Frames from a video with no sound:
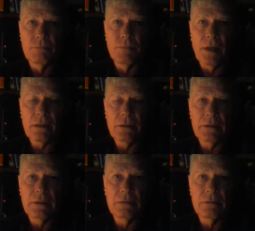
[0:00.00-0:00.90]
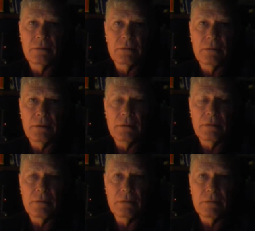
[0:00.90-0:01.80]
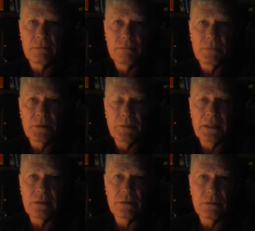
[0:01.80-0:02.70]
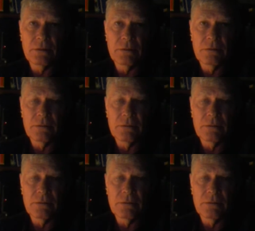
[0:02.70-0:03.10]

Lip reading: broccoli and tomatoes,